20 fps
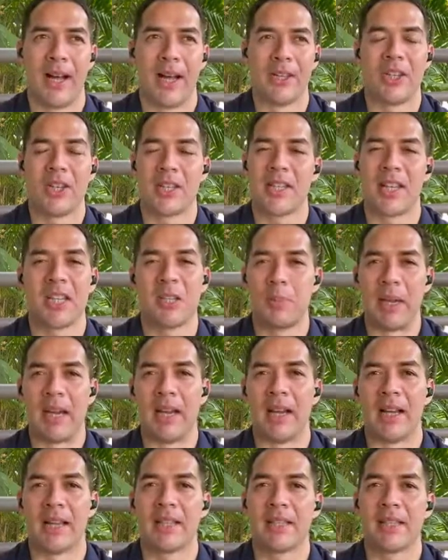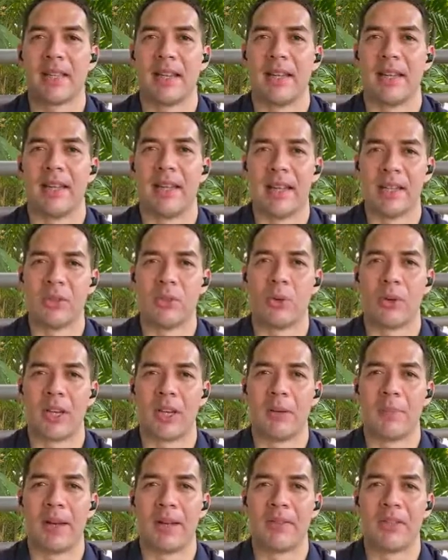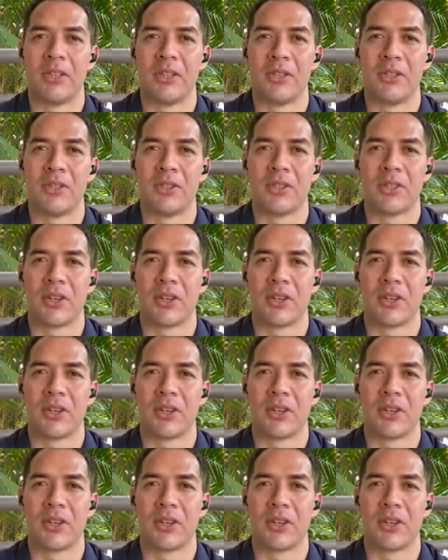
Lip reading: just us being us and talking about the news.